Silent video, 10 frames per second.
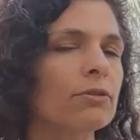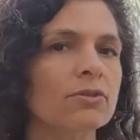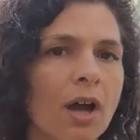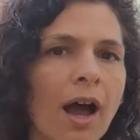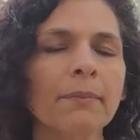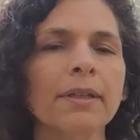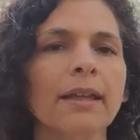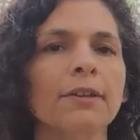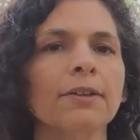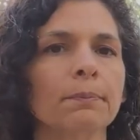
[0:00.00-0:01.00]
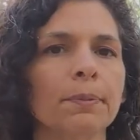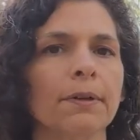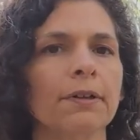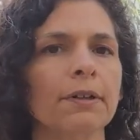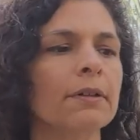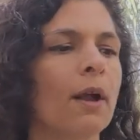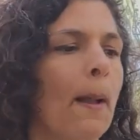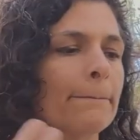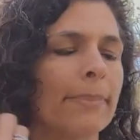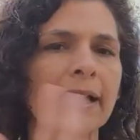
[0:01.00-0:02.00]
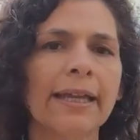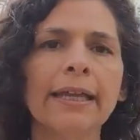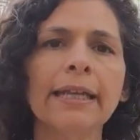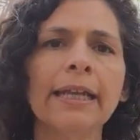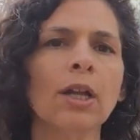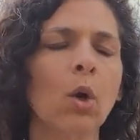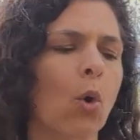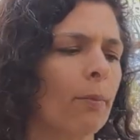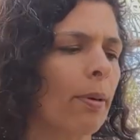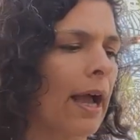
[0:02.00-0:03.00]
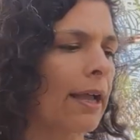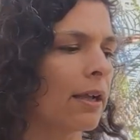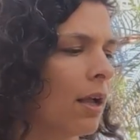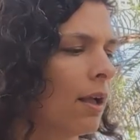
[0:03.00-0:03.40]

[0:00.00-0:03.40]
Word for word: you dominate your bird by hitting or by